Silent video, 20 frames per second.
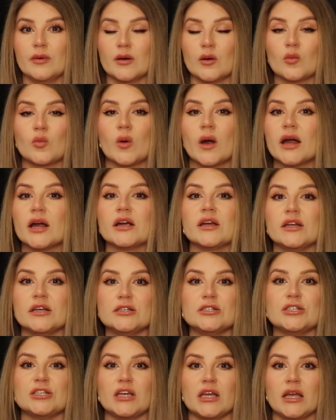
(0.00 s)
but where
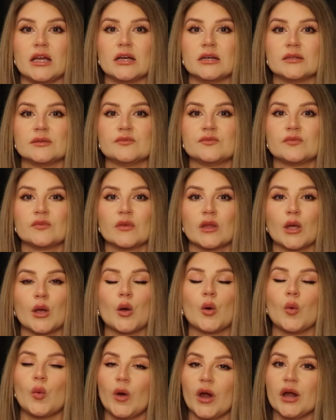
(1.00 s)
is she?
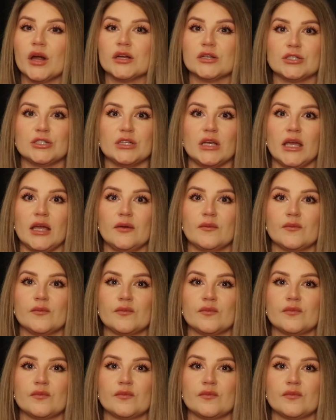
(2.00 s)
Where is she?"